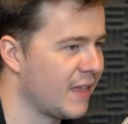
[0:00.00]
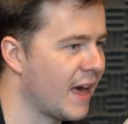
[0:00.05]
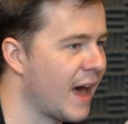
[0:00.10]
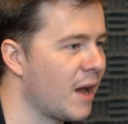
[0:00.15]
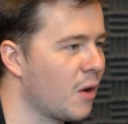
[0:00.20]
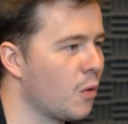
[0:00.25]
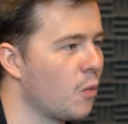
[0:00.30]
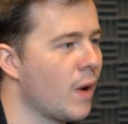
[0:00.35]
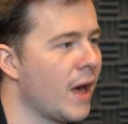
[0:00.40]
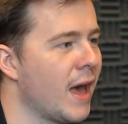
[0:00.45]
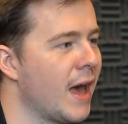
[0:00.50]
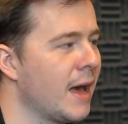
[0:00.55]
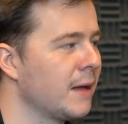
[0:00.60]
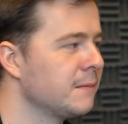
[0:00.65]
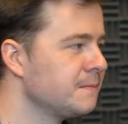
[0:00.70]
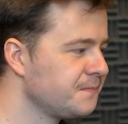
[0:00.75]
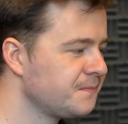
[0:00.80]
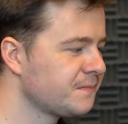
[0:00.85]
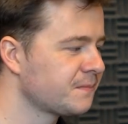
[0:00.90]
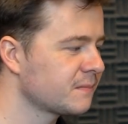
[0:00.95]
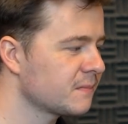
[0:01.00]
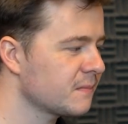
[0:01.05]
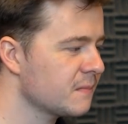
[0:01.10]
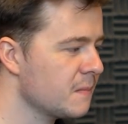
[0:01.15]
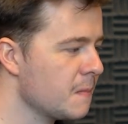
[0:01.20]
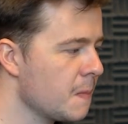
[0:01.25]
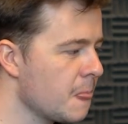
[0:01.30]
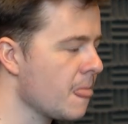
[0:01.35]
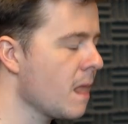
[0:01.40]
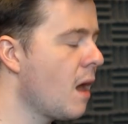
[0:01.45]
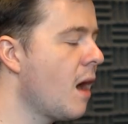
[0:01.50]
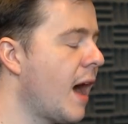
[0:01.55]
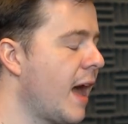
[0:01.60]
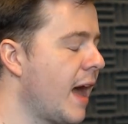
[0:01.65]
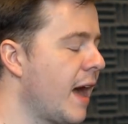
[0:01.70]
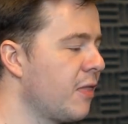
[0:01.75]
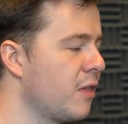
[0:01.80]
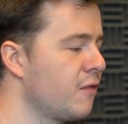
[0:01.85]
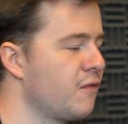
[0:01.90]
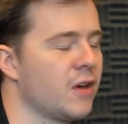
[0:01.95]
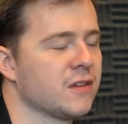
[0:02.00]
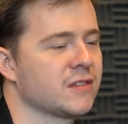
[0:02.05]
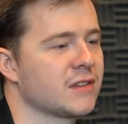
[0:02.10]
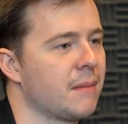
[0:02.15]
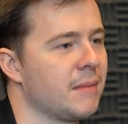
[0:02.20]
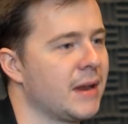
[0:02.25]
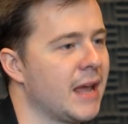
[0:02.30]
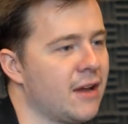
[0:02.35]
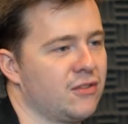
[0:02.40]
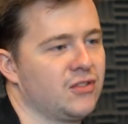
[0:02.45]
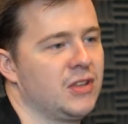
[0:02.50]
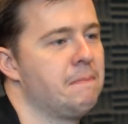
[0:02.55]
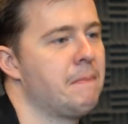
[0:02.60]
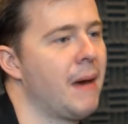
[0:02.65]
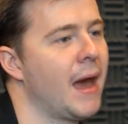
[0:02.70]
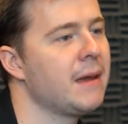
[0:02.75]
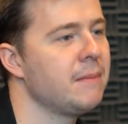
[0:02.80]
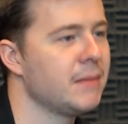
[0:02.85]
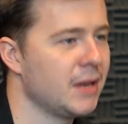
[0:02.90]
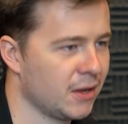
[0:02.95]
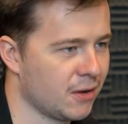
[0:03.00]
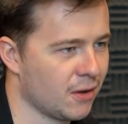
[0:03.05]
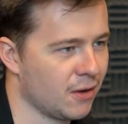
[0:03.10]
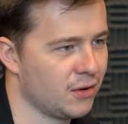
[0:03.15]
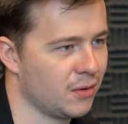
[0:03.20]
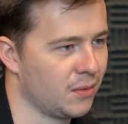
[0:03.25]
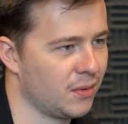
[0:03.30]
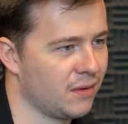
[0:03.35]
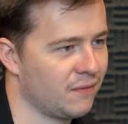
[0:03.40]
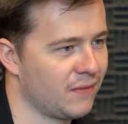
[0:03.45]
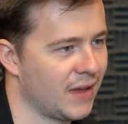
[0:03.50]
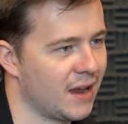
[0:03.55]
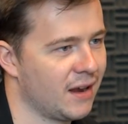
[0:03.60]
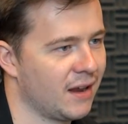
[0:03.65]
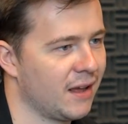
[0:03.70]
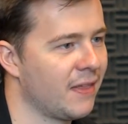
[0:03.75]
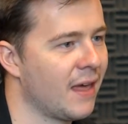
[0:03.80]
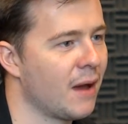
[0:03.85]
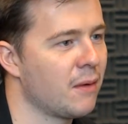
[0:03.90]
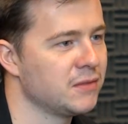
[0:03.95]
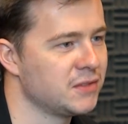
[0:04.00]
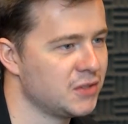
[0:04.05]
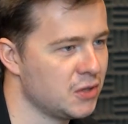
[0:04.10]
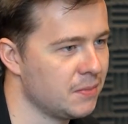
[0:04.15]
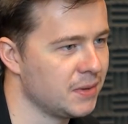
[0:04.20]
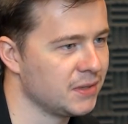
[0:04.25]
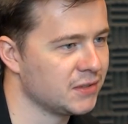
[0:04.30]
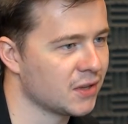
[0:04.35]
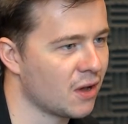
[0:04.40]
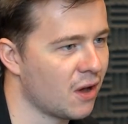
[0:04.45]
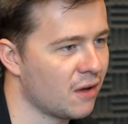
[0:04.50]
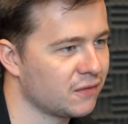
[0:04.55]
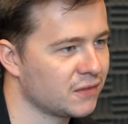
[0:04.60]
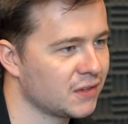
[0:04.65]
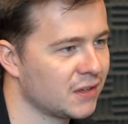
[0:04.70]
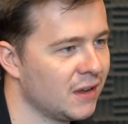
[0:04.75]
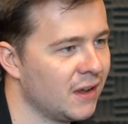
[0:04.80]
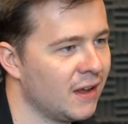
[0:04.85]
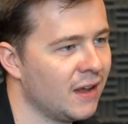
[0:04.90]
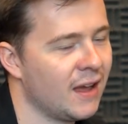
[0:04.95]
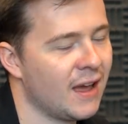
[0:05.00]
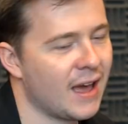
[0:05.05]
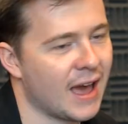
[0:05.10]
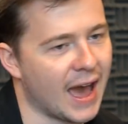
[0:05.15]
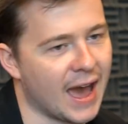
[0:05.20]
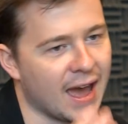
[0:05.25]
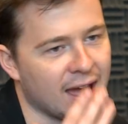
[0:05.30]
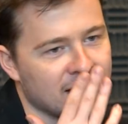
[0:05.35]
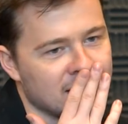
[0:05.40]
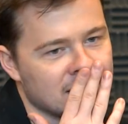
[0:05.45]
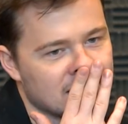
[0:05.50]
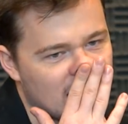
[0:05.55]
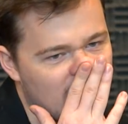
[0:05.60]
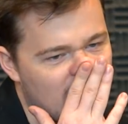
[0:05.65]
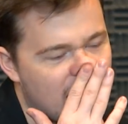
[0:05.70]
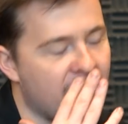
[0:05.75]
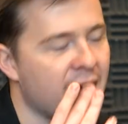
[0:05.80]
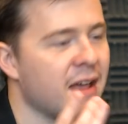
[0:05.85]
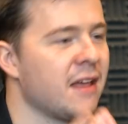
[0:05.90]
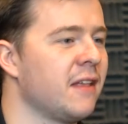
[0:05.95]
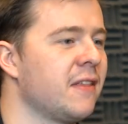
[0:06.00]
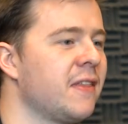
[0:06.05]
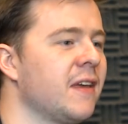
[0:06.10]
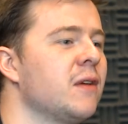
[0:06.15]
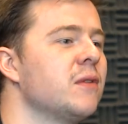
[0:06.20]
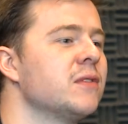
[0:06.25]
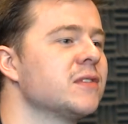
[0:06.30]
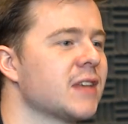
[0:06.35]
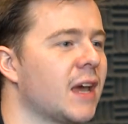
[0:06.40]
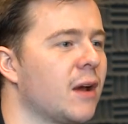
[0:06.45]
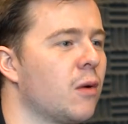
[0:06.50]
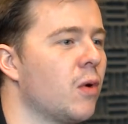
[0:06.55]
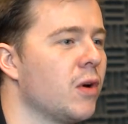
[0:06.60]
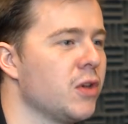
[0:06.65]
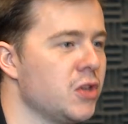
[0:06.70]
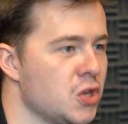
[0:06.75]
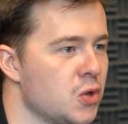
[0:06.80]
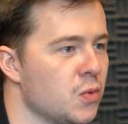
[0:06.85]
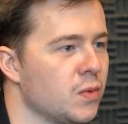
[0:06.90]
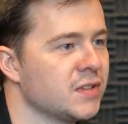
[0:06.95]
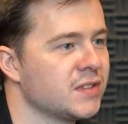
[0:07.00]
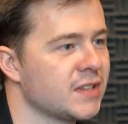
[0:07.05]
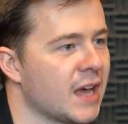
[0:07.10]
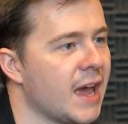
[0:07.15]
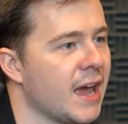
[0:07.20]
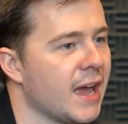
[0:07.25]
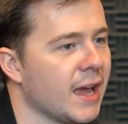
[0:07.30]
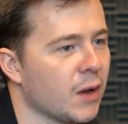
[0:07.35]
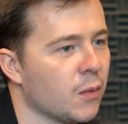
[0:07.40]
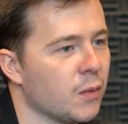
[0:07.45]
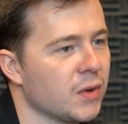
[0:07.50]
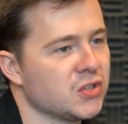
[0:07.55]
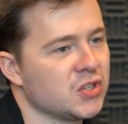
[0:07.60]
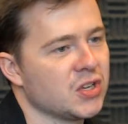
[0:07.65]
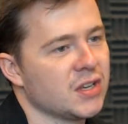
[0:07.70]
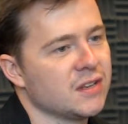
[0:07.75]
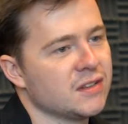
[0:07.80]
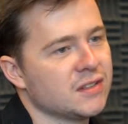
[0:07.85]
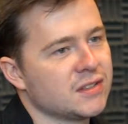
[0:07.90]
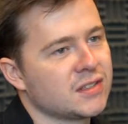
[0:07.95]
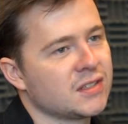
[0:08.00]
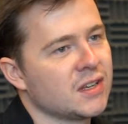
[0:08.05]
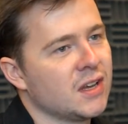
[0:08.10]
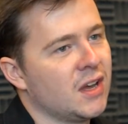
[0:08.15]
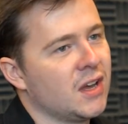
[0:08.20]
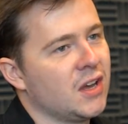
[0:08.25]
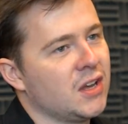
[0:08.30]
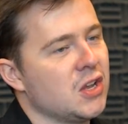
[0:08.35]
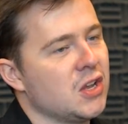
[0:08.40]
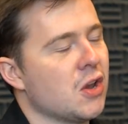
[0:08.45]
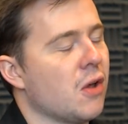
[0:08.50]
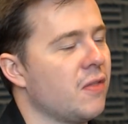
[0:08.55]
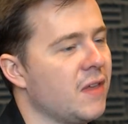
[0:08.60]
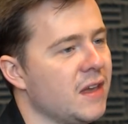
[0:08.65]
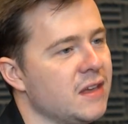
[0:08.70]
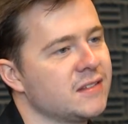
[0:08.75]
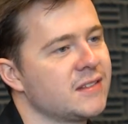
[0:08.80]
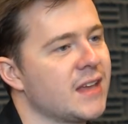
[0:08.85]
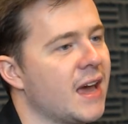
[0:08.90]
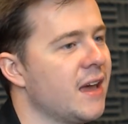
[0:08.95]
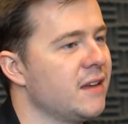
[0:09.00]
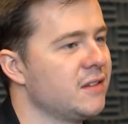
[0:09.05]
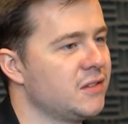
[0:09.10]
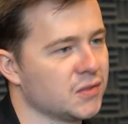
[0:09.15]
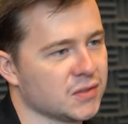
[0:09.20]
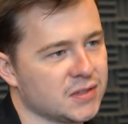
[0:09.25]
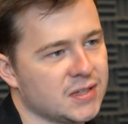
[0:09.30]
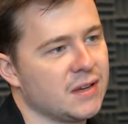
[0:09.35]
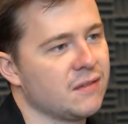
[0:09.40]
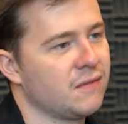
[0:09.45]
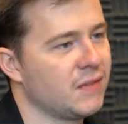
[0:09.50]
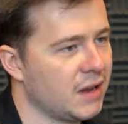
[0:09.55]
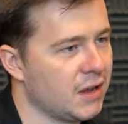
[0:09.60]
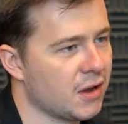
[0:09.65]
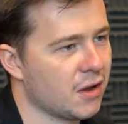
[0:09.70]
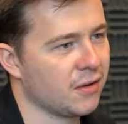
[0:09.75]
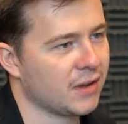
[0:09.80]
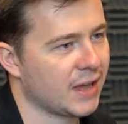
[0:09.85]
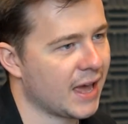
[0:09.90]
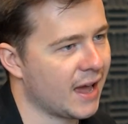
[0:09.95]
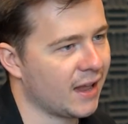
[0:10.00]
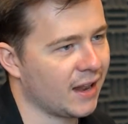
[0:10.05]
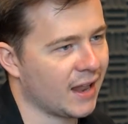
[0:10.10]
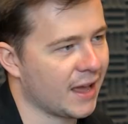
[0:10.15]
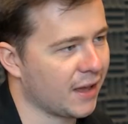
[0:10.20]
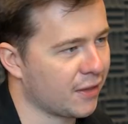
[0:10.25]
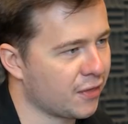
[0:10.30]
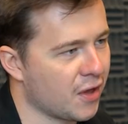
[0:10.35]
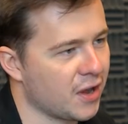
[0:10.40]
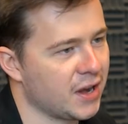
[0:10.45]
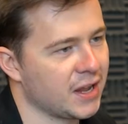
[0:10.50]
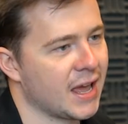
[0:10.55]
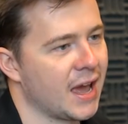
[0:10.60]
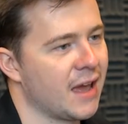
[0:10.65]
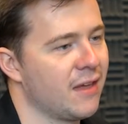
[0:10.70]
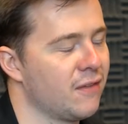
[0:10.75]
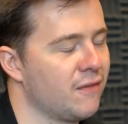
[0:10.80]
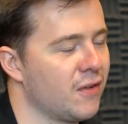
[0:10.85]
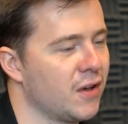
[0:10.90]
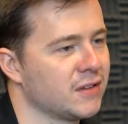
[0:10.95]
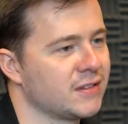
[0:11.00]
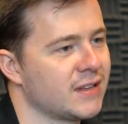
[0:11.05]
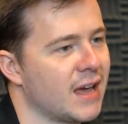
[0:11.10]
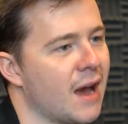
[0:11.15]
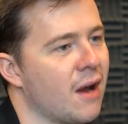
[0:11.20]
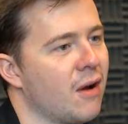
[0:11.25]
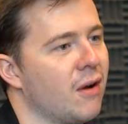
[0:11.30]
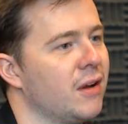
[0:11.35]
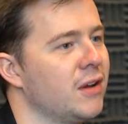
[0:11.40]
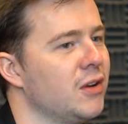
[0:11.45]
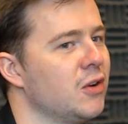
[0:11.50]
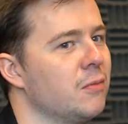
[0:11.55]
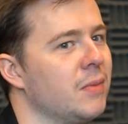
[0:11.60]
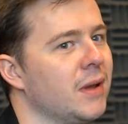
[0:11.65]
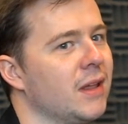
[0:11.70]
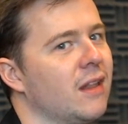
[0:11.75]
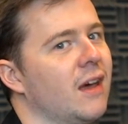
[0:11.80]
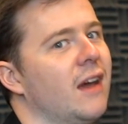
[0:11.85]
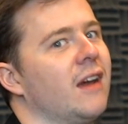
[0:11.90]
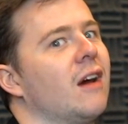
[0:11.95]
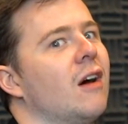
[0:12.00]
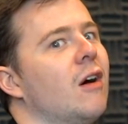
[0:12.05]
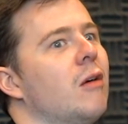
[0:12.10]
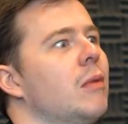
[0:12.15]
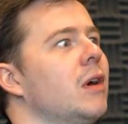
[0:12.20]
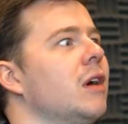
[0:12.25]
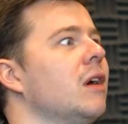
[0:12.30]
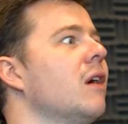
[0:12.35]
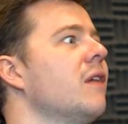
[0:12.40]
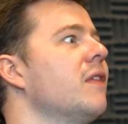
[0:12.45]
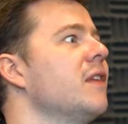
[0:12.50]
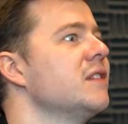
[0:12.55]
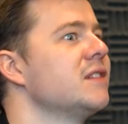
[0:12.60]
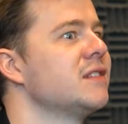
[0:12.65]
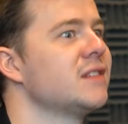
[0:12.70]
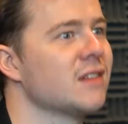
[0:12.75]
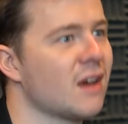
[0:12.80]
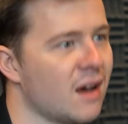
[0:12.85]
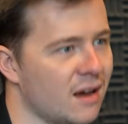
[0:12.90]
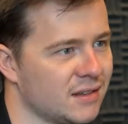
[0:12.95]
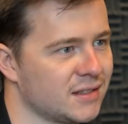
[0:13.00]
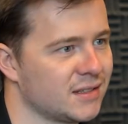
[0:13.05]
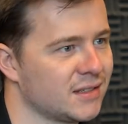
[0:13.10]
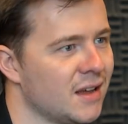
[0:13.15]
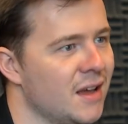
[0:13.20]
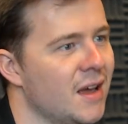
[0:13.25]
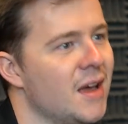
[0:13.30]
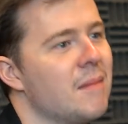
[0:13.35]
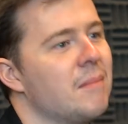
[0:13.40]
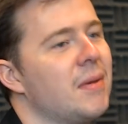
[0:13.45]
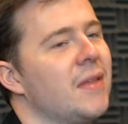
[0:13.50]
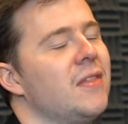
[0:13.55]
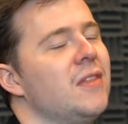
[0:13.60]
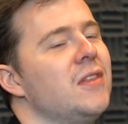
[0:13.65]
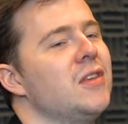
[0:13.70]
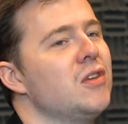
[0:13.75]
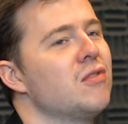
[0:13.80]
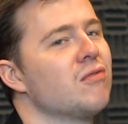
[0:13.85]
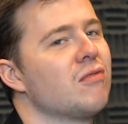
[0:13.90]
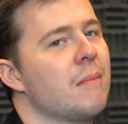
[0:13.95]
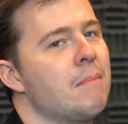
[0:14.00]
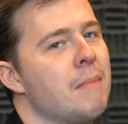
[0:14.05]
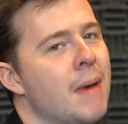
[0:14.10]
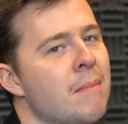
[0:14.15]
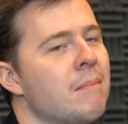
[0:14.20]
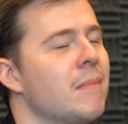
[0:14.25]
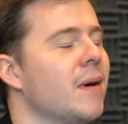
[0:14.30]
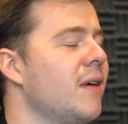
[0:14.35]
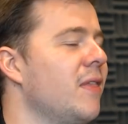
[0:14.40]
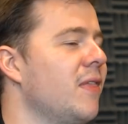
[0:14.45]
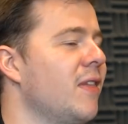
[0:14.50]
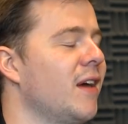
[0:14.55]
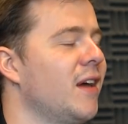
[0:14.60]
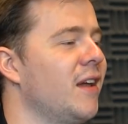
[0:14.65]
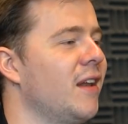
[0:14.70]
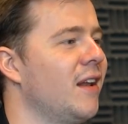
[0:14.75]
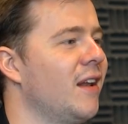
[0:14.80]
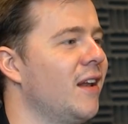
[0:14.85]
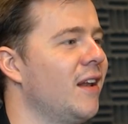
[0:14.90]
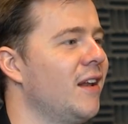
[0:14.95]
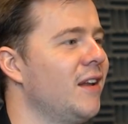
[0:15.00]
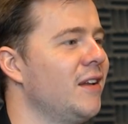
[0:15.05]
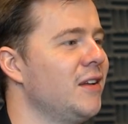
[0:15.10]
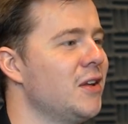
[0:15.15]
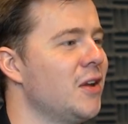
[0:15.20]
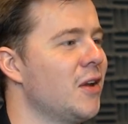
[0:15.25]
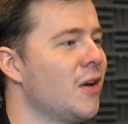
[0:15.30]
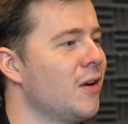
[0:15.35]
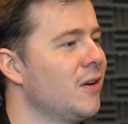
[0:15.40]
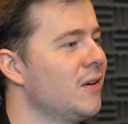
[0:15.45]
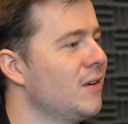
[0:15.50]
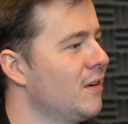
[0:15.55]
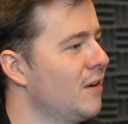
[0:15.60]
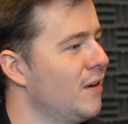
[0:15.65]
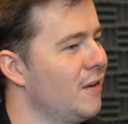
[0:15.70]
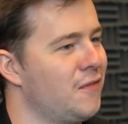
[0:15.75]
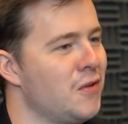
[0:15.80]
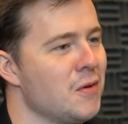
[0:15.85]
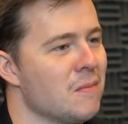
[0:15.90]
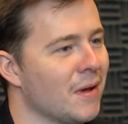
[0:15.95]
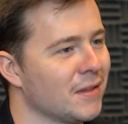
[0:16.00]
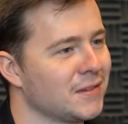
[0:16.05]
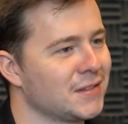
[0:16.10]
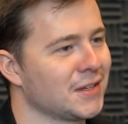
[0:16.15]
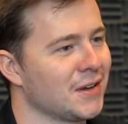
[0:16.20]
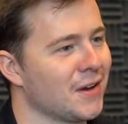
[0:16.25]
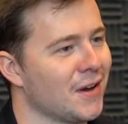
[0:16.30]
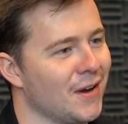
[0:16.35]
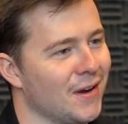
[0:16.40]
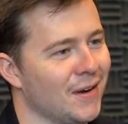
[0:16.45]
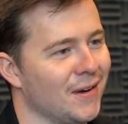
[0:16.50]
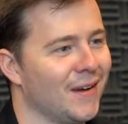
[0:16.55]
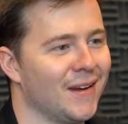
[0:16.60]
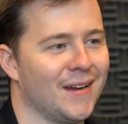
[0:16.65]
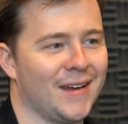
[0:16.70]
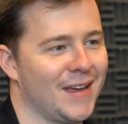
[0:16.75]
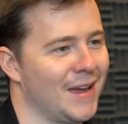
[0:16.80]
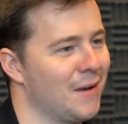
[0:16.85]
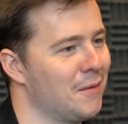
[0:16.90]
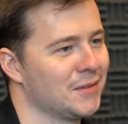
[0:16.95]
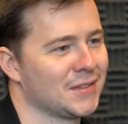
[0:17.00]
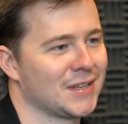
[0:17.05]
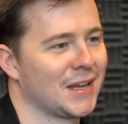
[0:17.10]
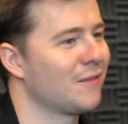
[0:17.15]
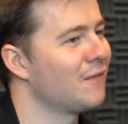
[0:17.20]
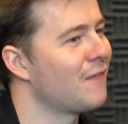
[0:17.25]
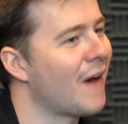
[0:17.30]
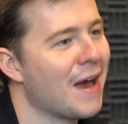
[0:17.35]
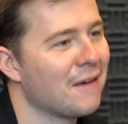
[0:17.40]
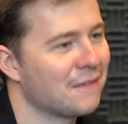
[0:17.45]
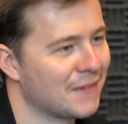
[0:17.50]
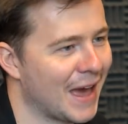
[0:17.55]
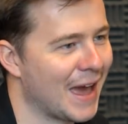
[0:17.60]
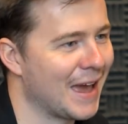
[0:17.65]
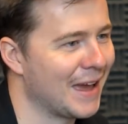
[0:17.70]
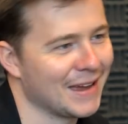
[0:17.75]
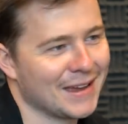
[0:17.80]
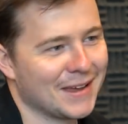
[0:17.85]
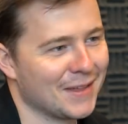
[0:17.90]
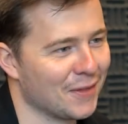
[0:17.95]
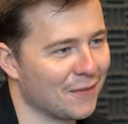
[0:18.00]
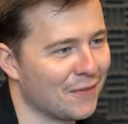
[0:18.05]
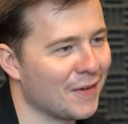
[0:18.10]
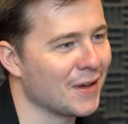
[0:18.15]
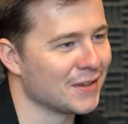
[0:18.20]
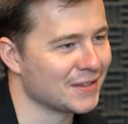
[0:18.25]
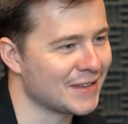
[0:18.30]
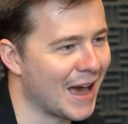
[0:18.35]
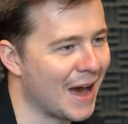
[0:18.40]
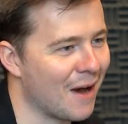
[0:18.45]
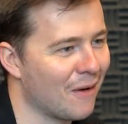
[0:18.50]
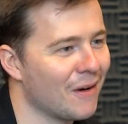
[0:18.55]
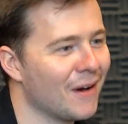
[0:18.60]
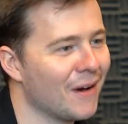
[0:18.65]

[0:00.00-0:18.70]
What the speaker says: that where I had the first company actually pay me to go to an event, and that was Ubisoft. And I think it was like what you were saying, which is, these days you'll see a video get like 30K in the first hour and you'll be like, oh my God, this sucks. But you remember that, a few months ago, it was like 5K in the first hour.